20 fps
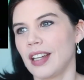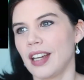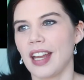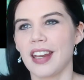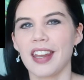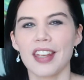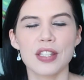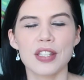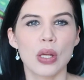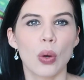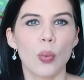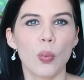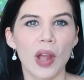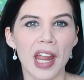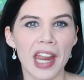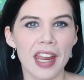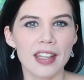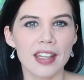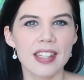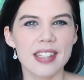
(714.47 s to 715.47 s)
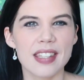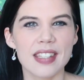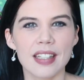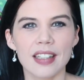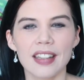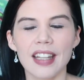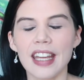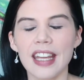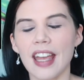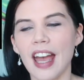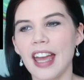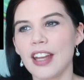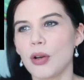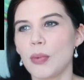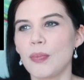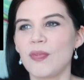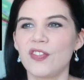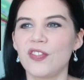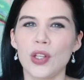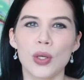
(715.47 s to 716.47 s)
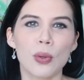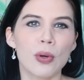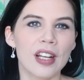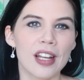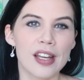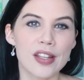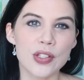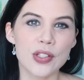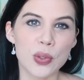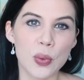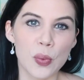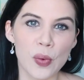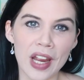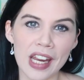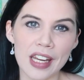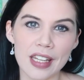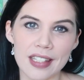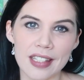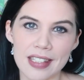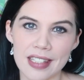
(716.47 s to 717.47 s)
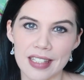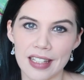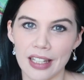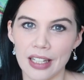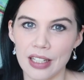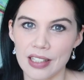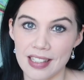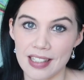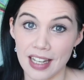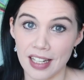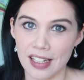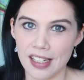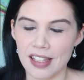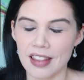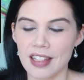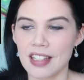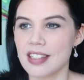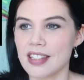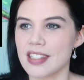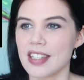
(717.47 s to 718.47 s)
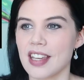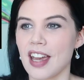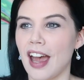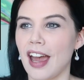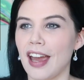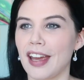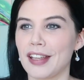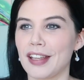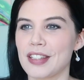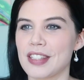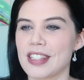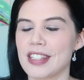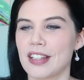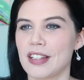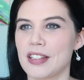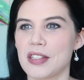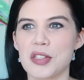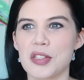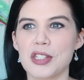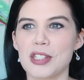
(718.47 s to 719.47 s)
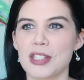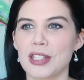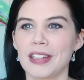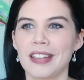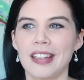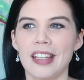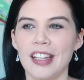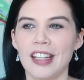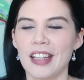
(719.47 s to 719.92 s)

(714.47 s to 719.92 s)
I guess, a waste. Like, I don't view it as a waste, like, dating these guys, because,